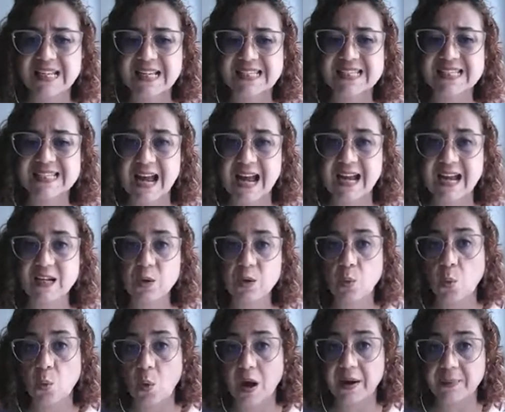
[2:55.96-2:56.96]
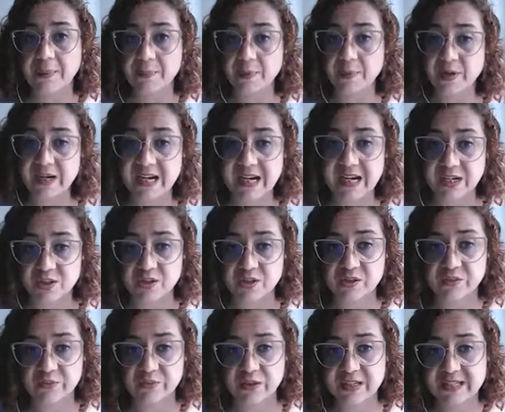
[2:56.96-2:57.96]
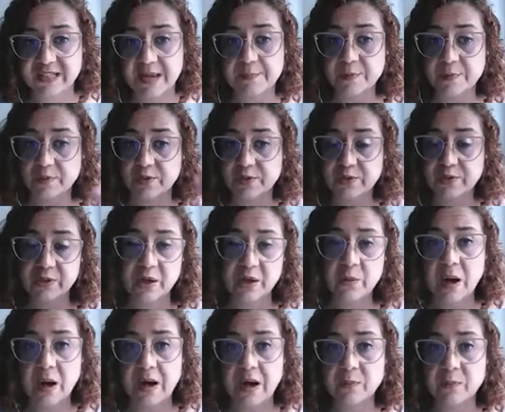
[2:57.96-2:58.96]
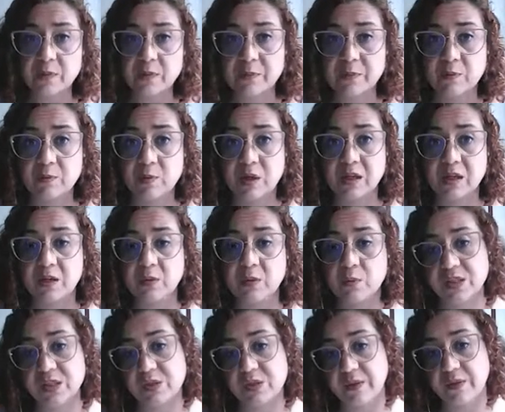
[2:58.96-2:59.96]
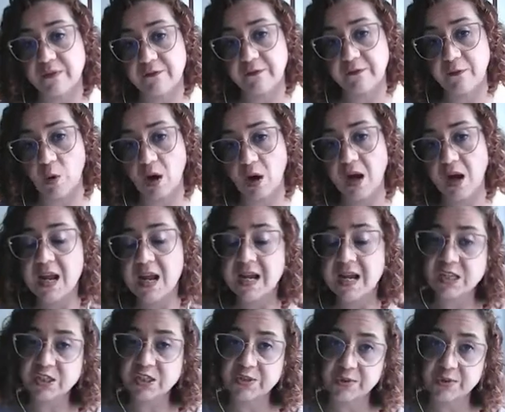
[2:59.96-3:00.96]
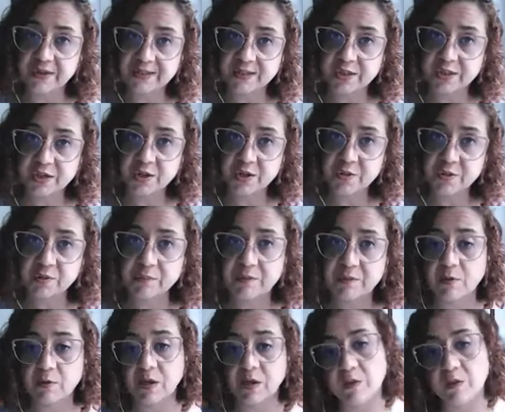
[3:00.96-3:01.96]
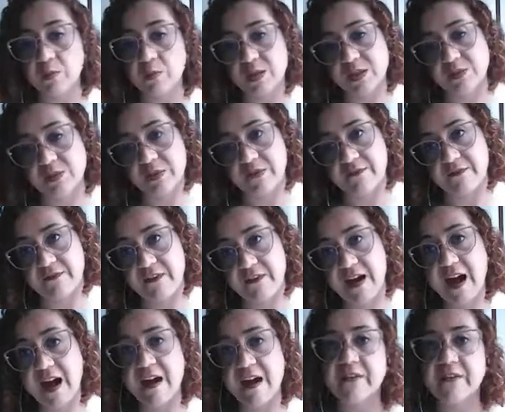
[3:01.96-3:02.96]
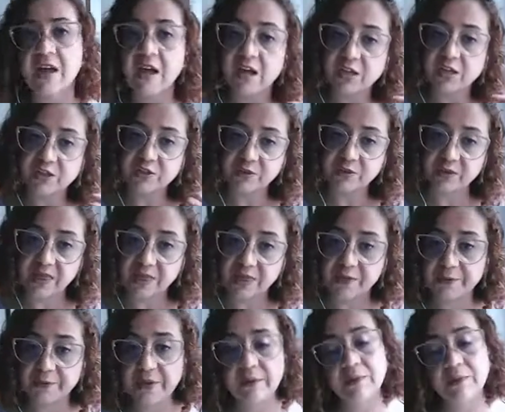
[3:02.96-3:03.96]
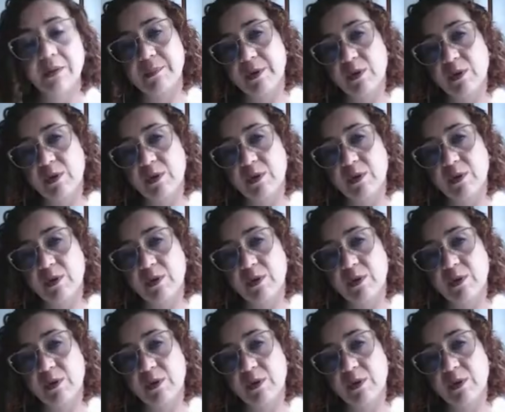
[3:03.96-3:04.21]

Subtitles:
assign one per each. So, for example, student 1 will be working with student 4, student 2 will be working with student 5, student 3 will be